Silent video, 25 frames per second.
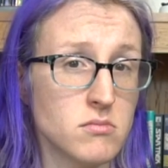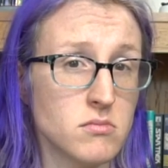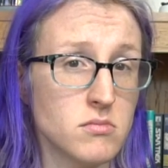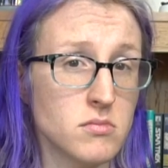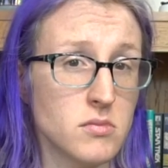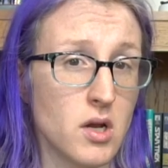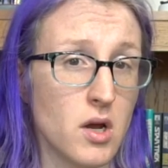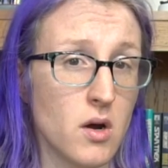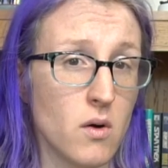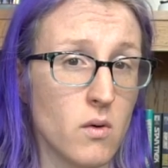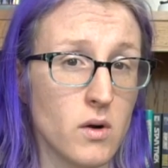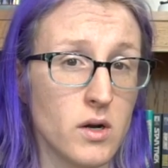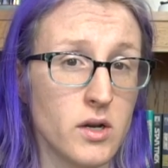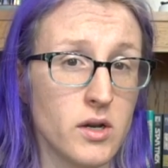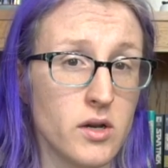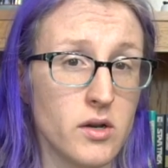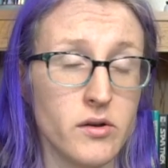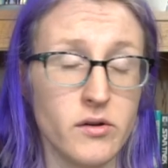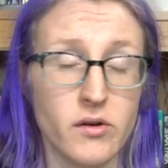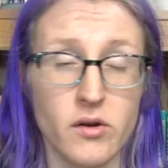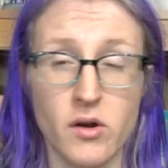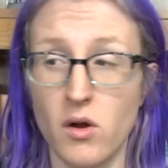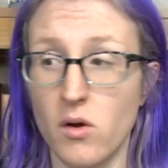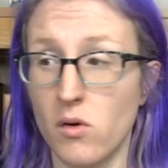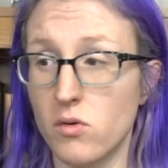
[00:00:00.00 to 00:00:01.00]
No
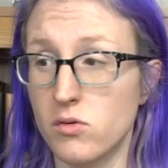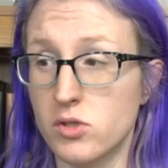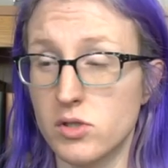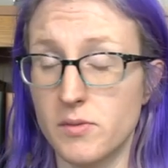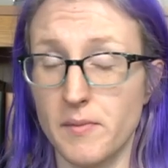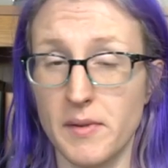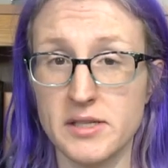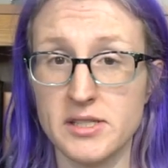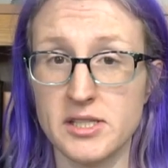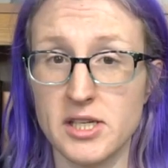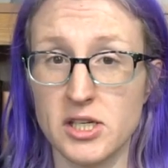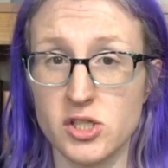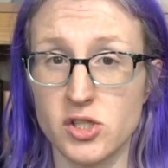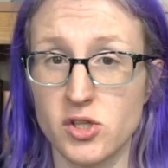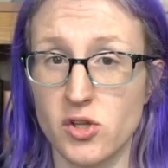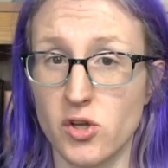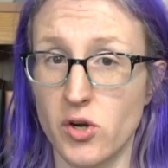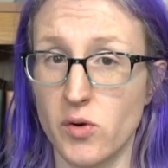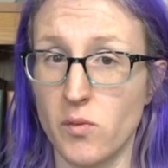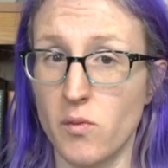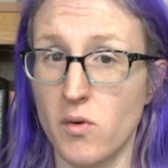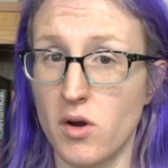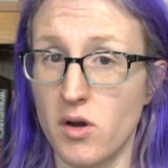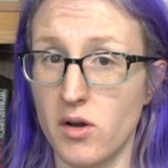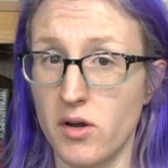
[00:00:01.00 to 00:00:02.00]
one knows about Section
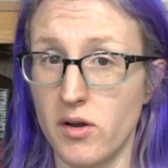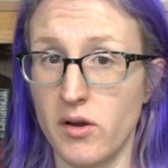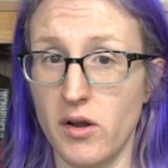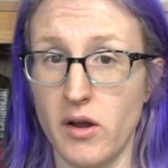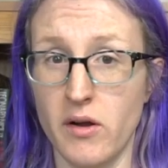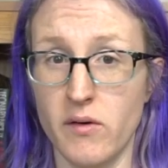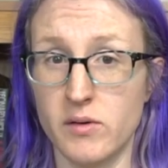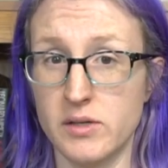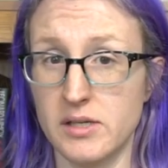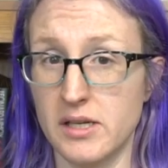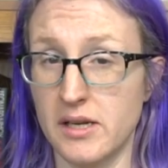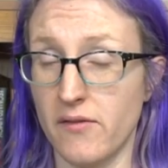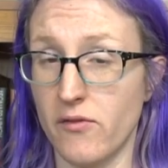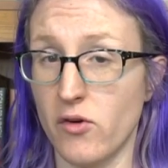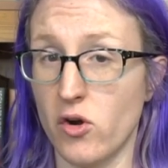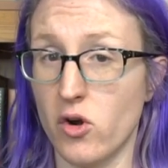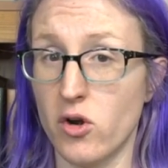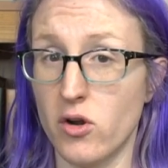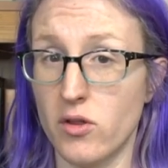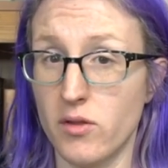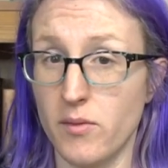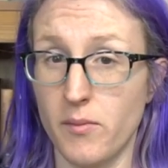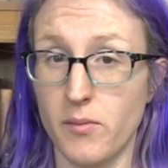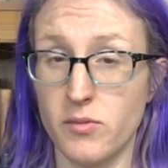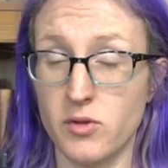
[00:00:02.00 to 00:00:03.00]
31. No one's ever heard
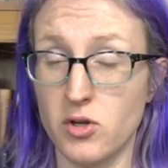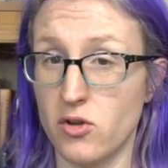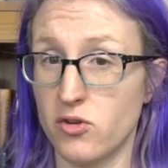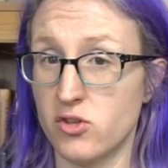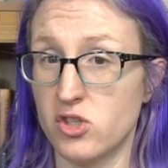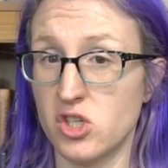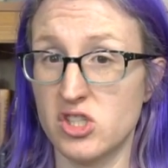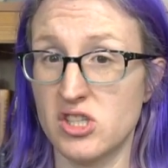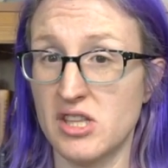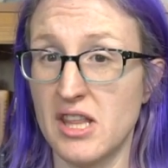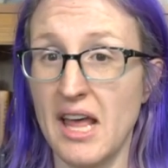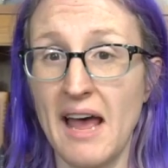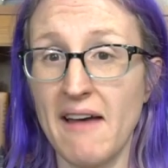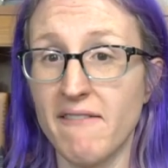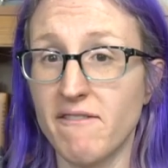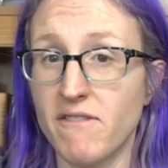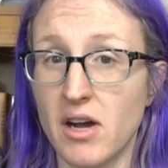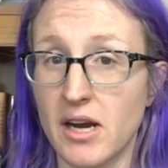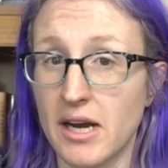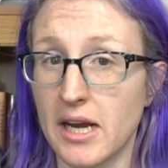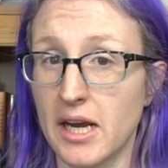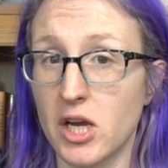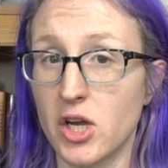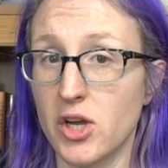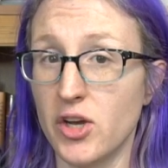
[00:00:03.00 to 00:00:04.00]
of them. They're just that
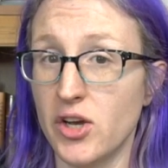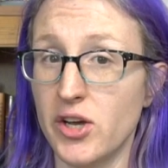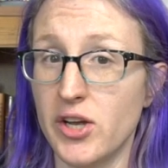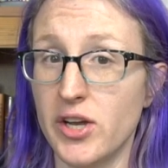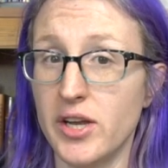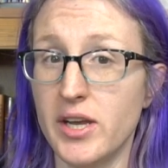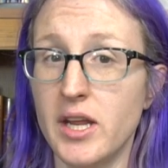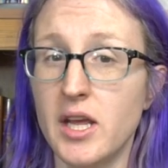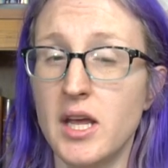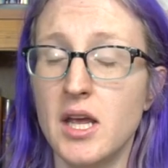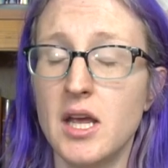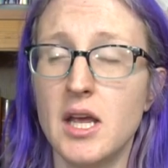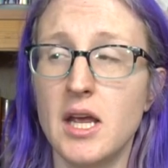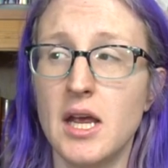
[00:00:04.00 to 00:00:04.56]
fucking good.